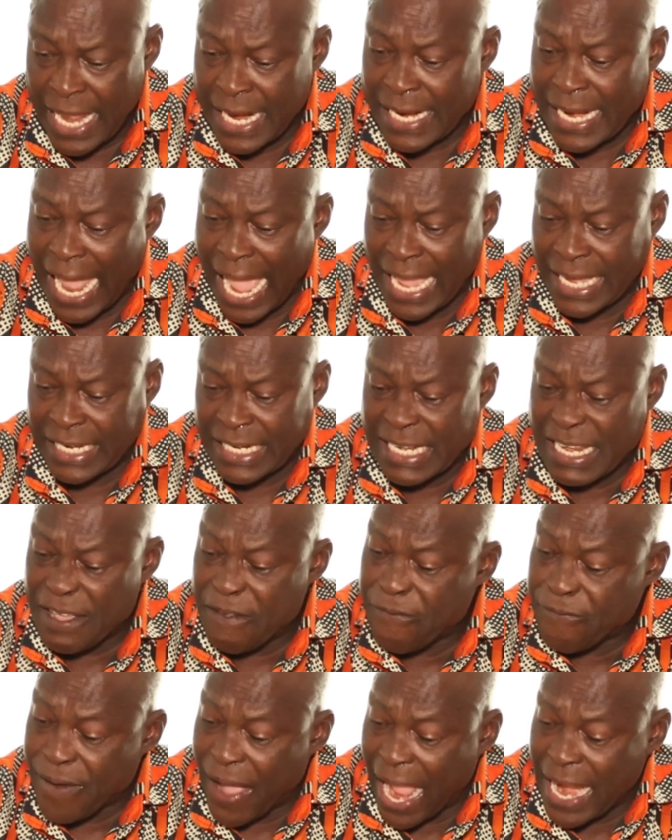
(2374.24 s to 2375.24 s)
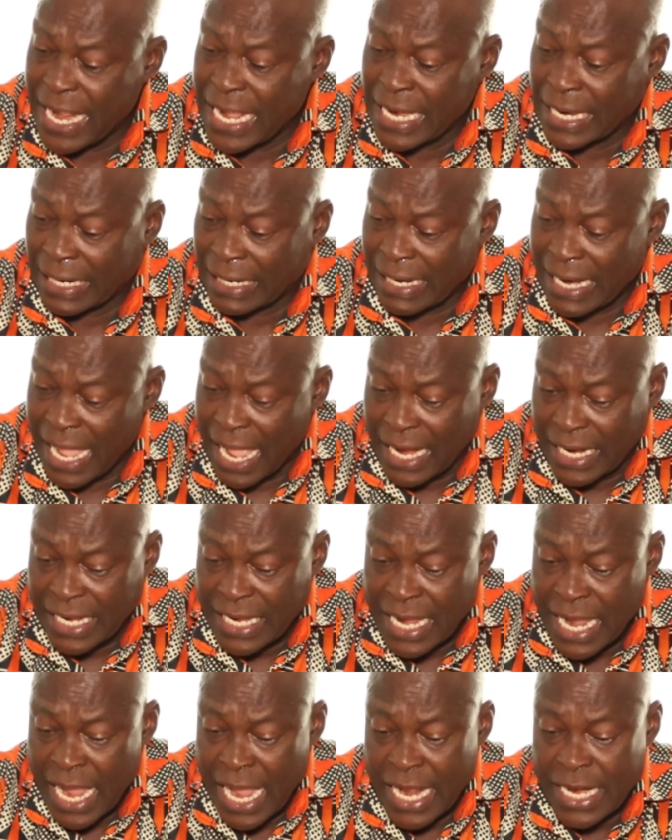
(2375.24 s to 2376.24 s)
like defining
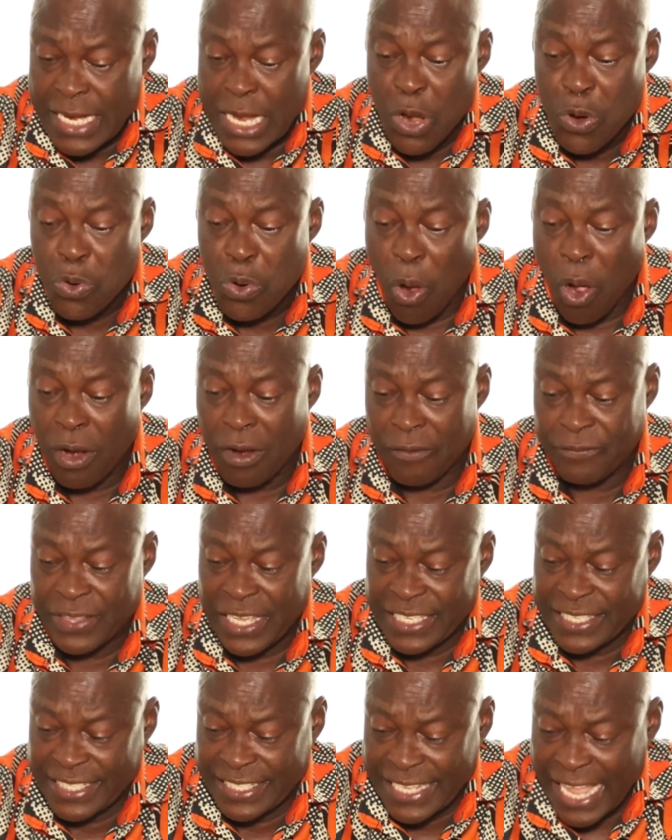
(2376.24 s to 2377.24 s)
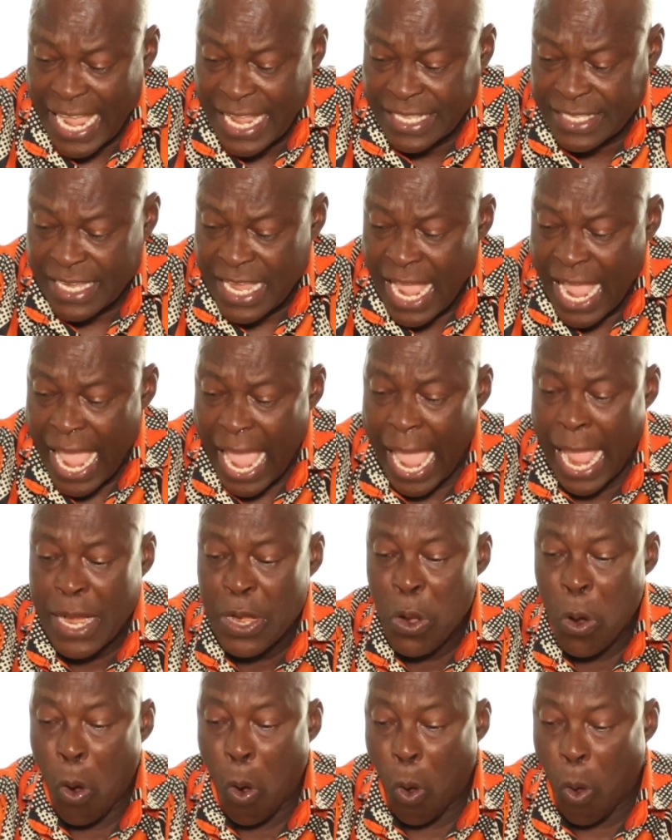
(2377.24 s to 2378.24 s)
clearly the role of the state
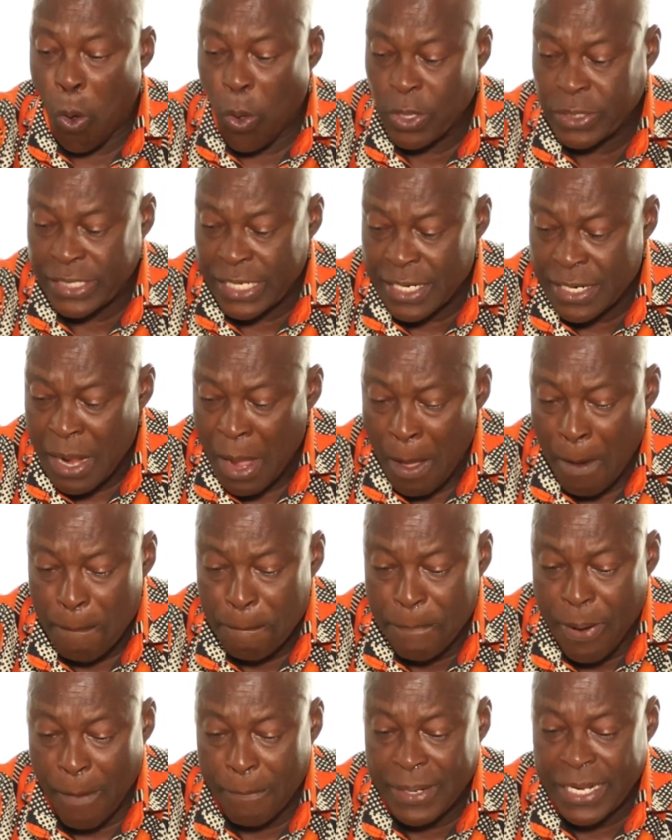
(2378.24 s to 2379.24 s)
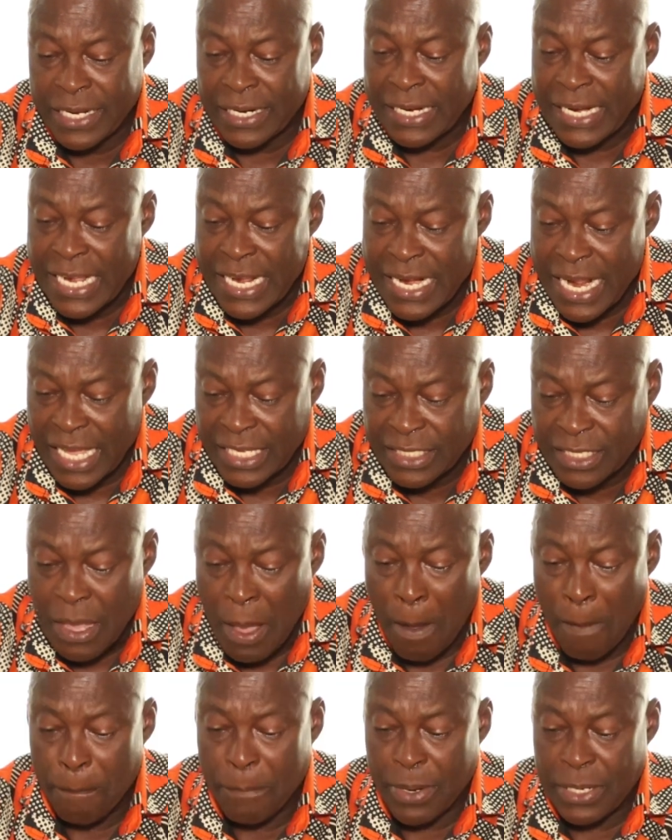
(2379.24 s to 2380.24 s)
and holding public leaders,
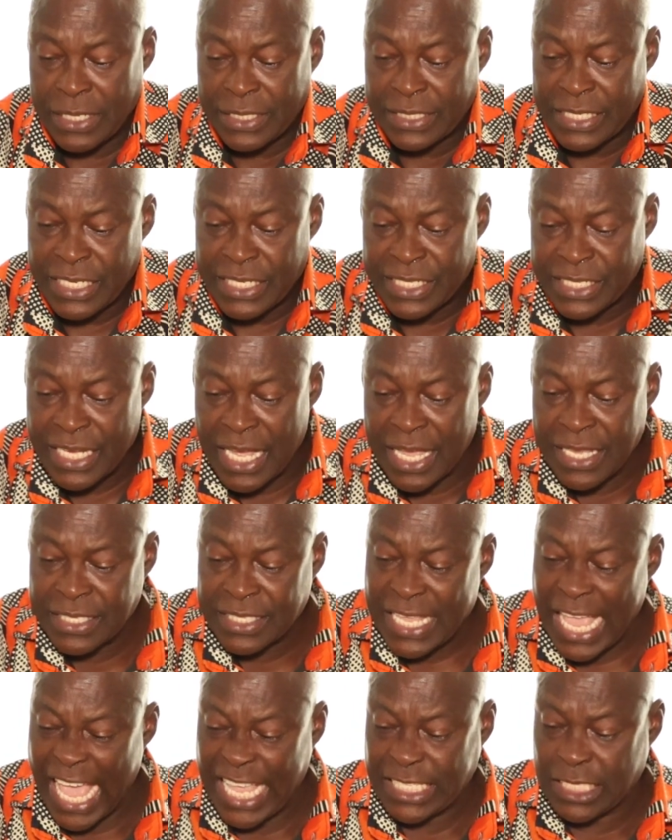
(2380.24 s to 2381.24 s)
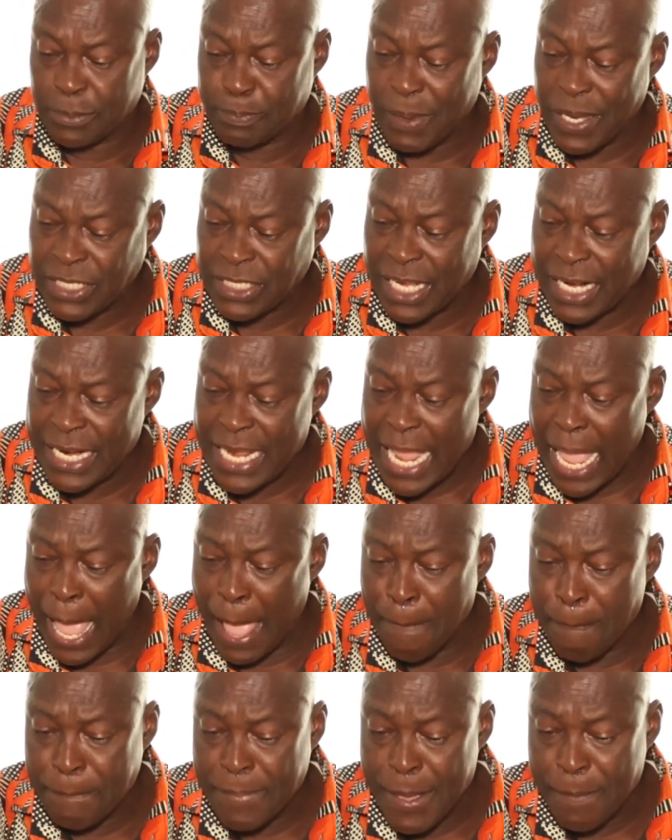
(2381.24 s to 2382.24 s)
politicians, especially
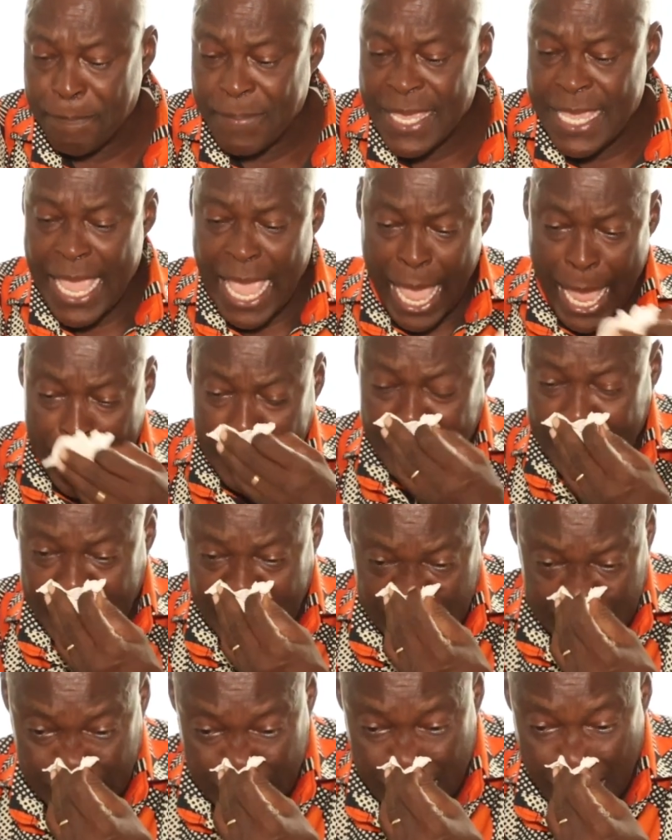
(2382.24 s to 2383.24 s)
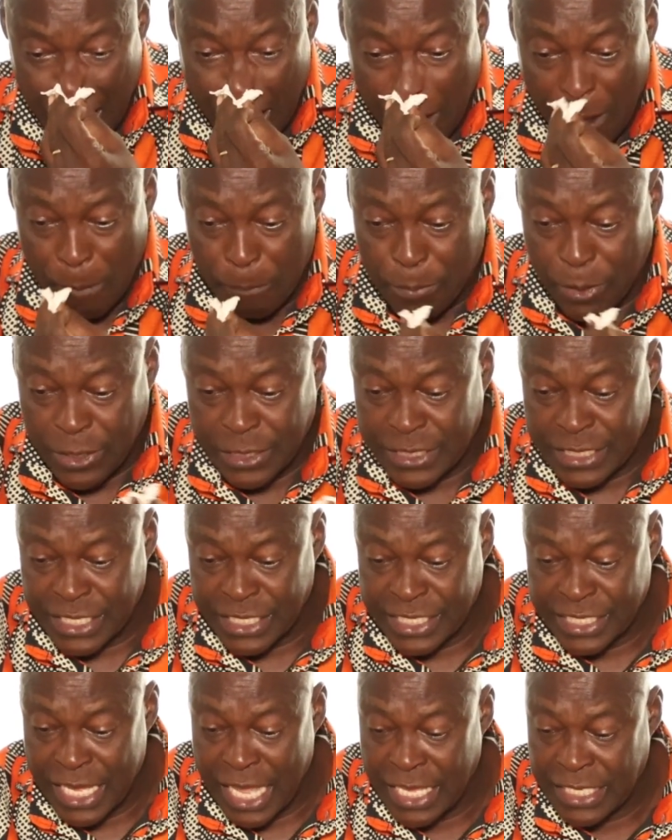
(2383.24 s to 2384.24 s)
MPP, NDC
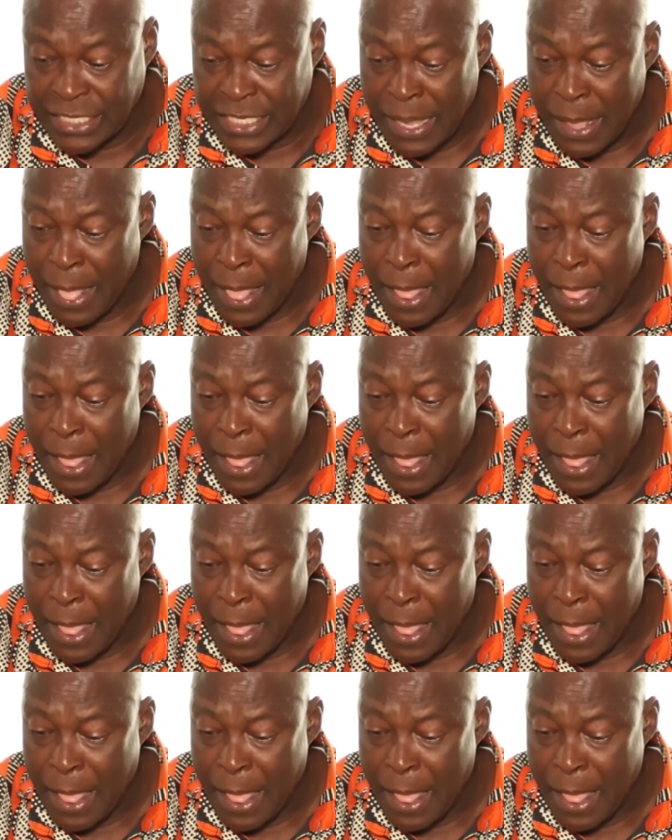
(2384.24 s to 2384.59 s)
politicians,